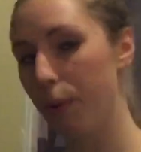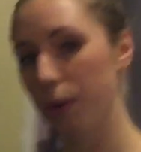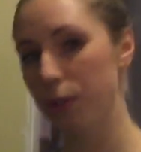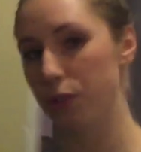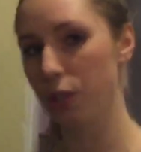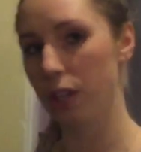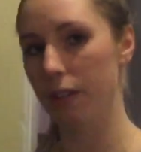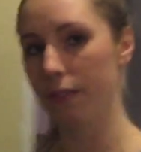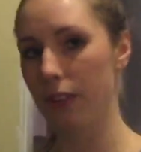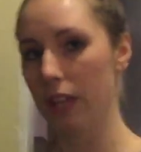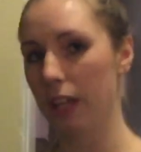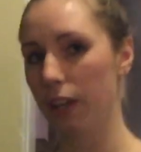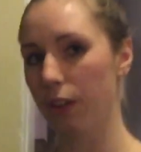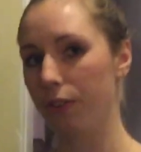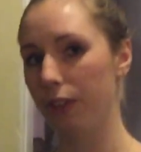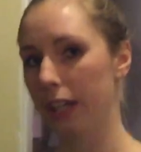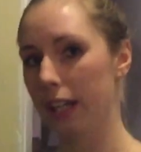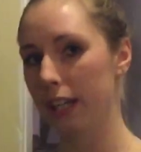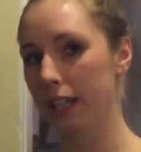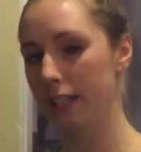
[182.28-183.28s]
portion of the
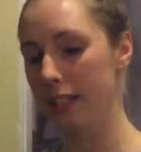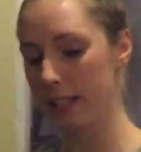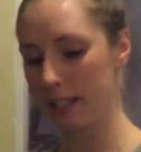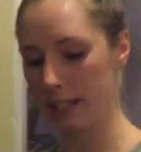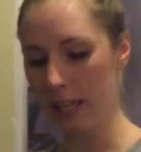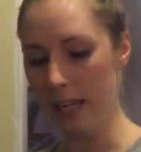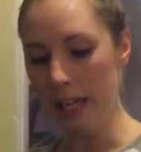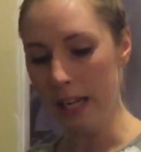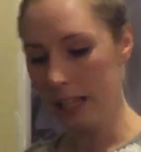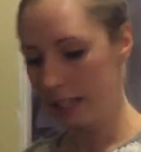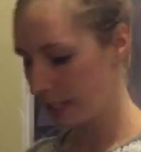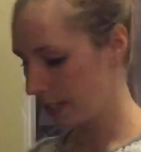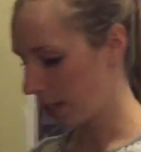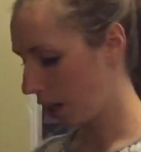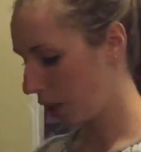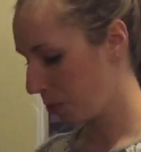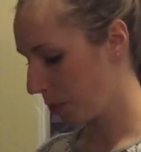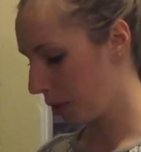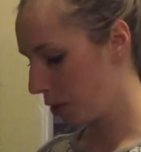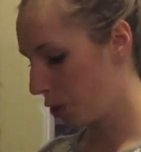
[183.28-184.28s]
ingredients
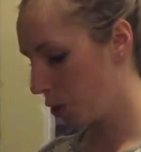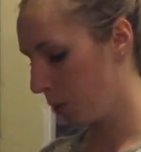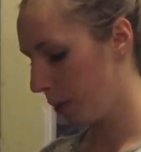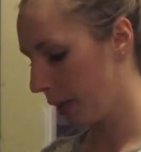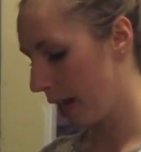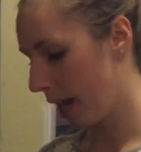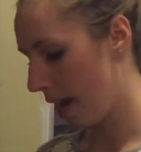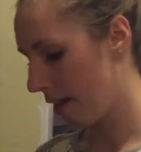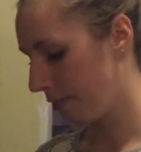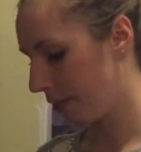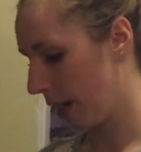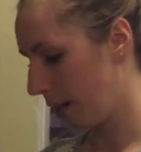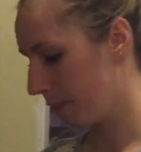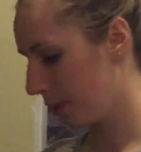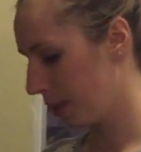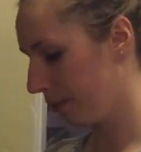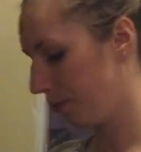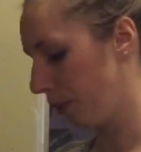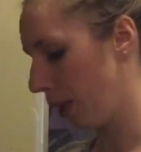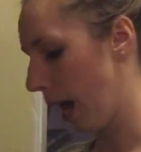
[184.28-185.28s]
starts with 2½
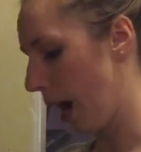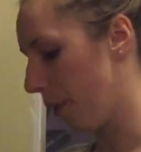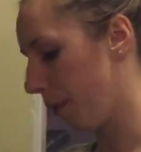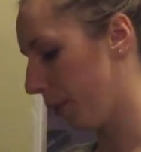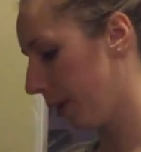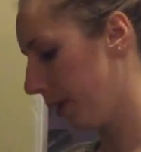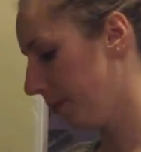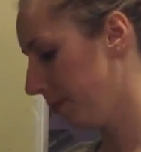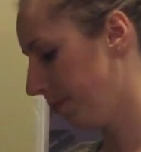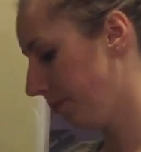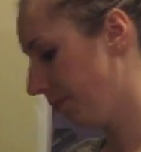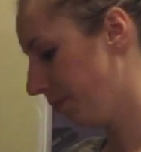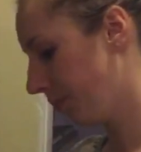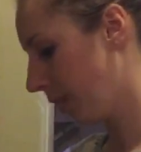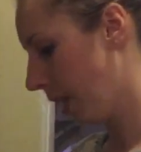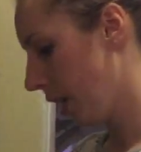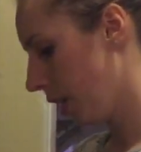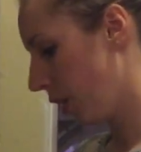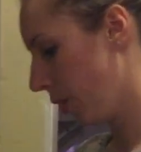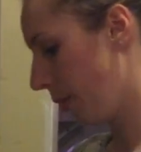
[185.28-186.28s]
cups of flour.
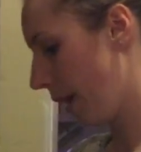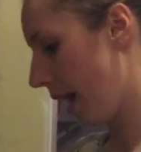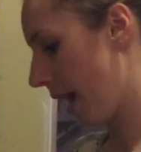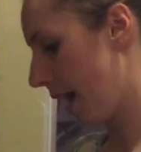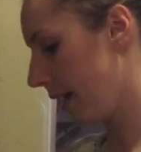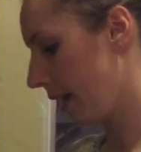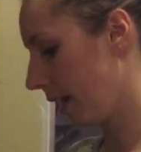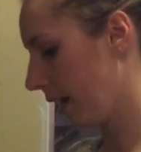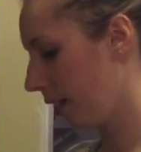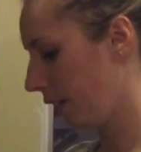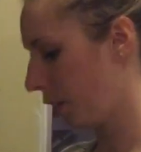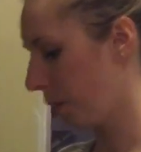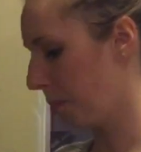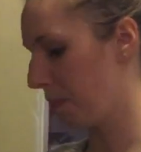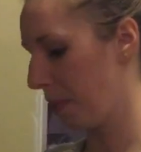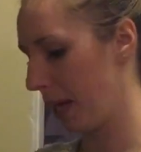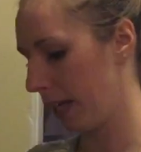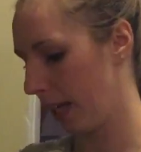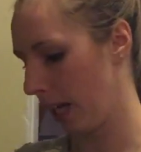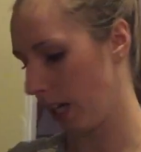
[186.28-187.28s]
You add in your
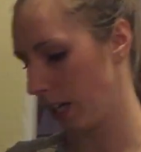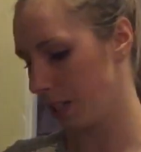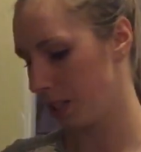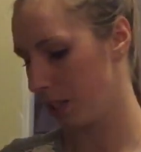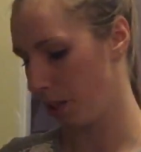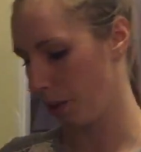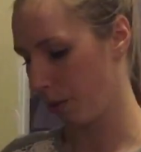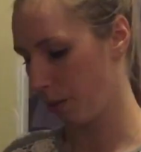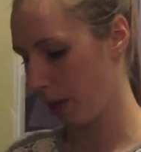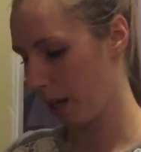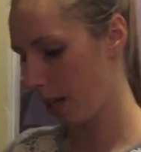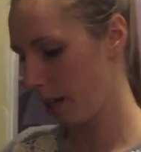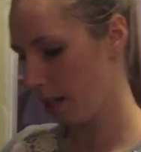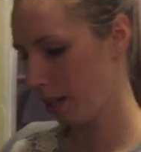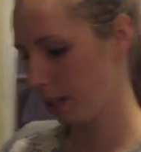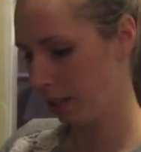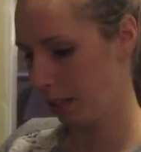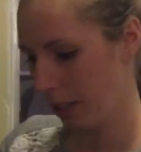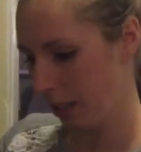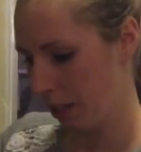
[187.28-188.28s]
baking soda,